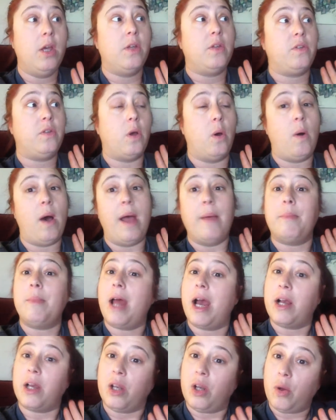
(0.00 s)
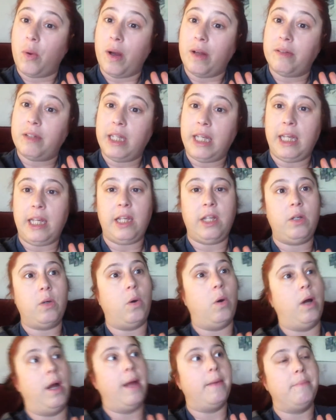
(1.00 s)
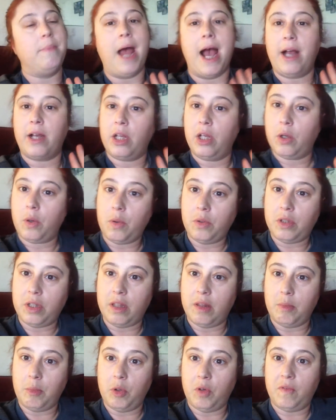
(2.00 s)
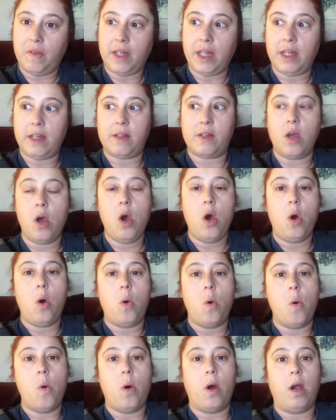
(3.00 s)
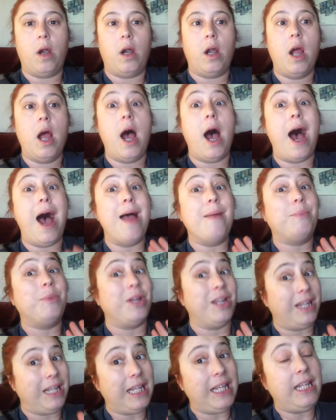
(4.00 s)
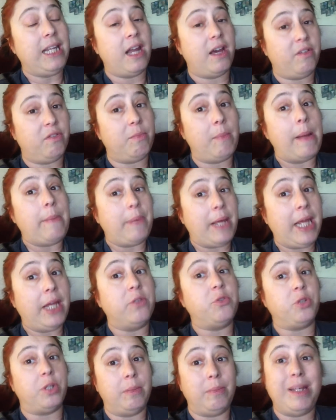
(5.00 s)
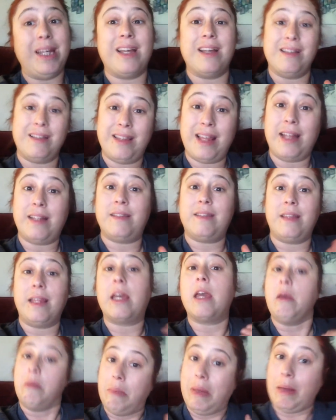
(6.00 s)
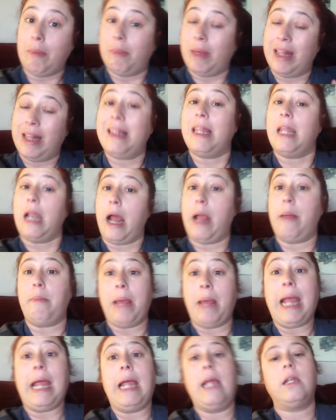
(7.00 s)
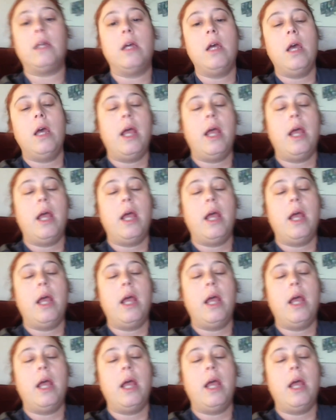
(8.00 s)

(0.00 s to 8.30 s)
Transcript: So I'm not going to go out to eat, or I'm not going to go to the movies, or I'm going to eat out of my pantry because that's the commitment that I made.